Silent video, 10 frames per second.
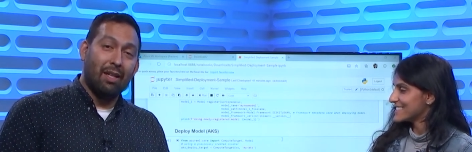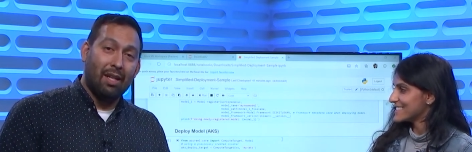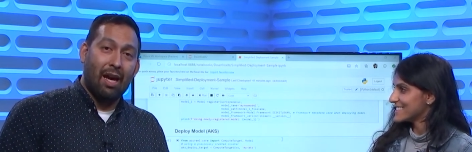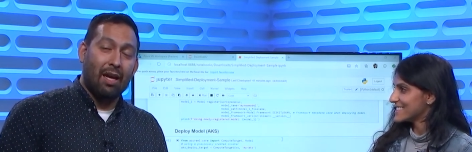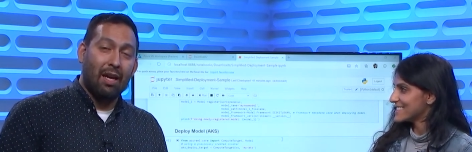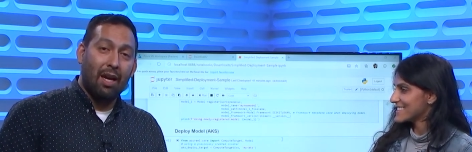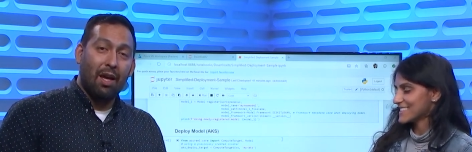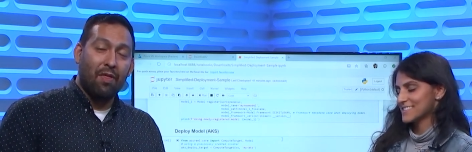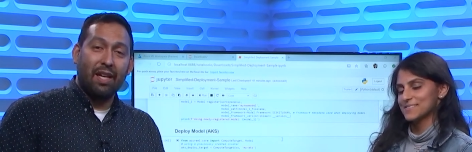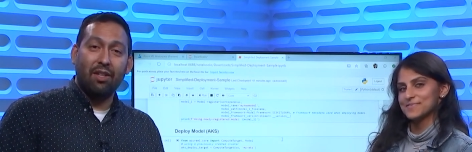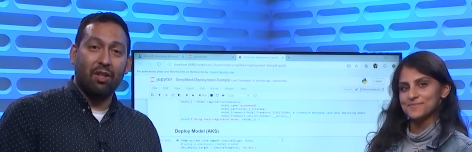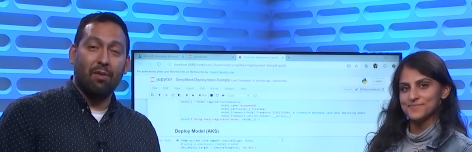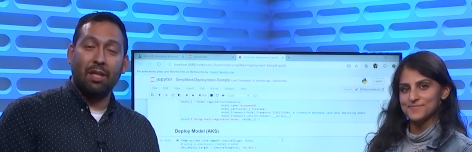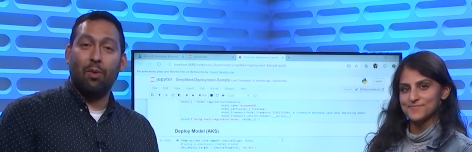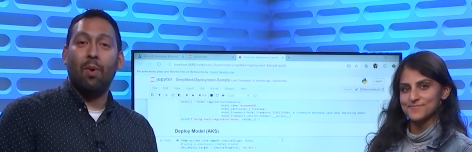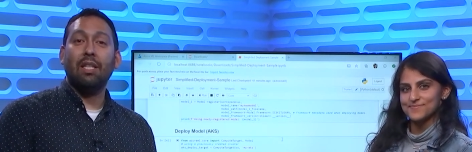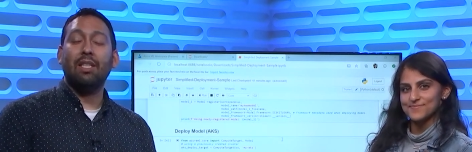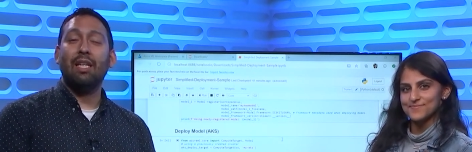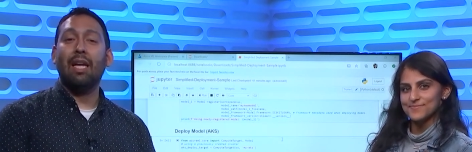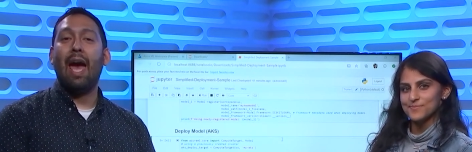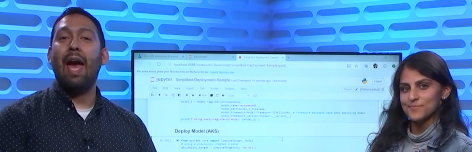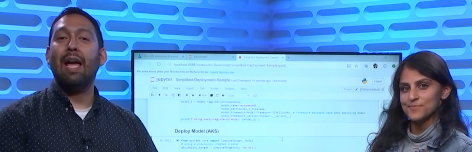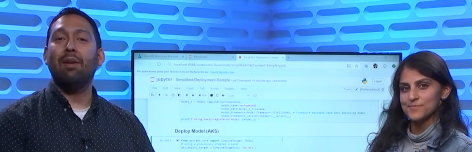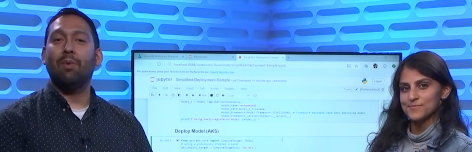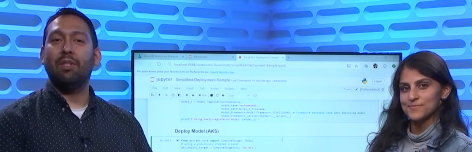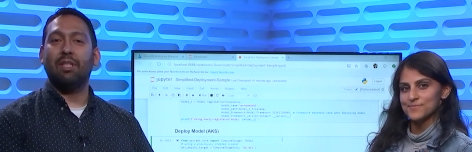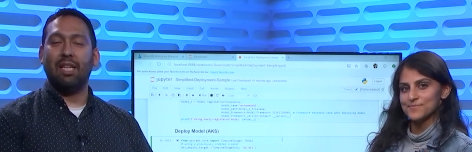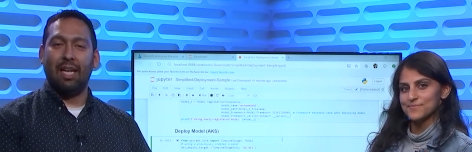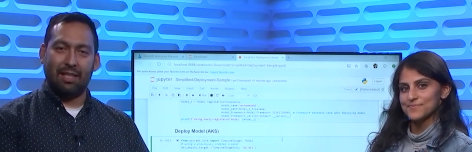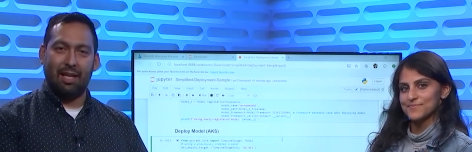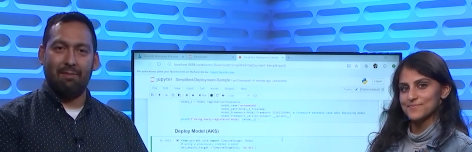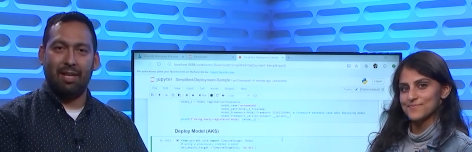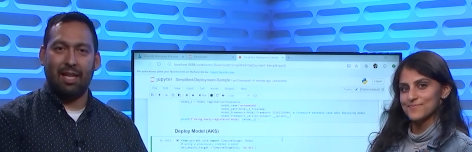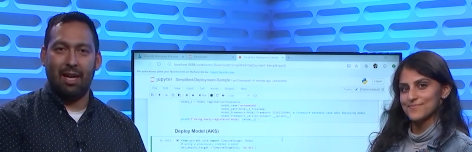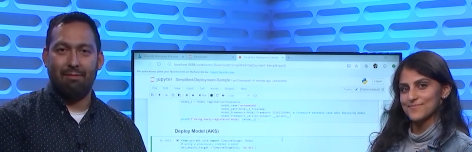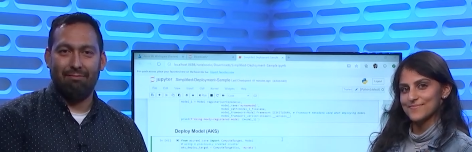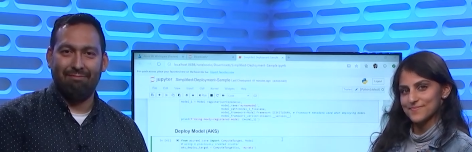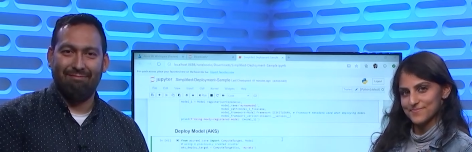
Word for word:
Speaker 1: today. Thank you so much for watching, and we'll see you next time. Take care.